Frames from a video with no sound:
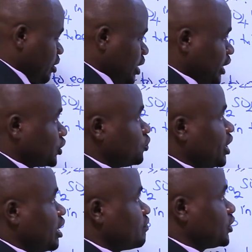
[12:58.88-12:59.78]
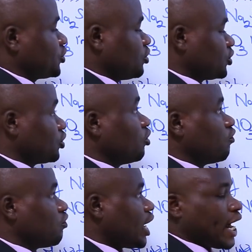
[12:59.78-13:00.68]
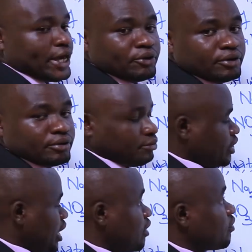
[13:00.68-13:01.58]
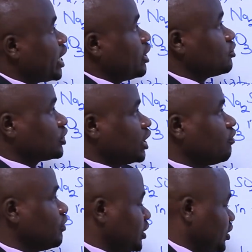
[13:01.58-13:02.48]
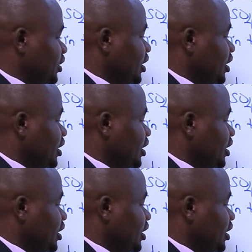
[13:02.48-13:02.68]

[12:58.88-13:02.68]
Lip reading: Next, we have the salts of iron. We have iron sulfate,